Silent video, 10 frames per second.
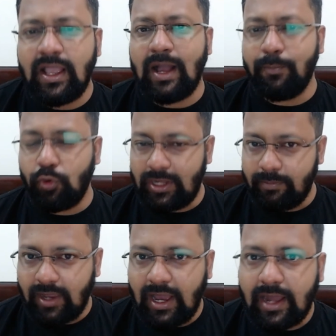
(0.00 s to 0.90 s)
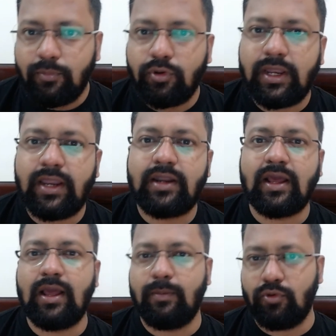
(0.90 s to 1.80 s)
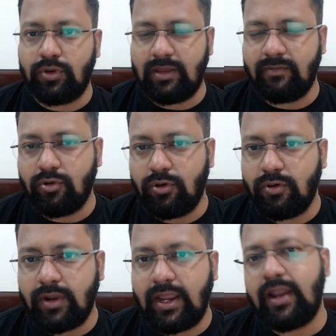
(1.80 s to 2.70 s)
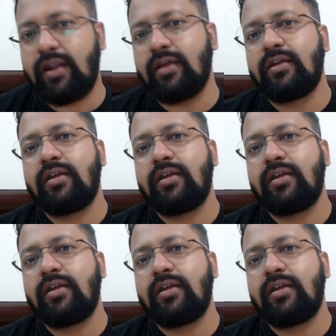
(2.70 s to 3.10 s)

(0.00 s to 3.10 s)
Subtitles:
ammonium carbonate, ammonium chloride.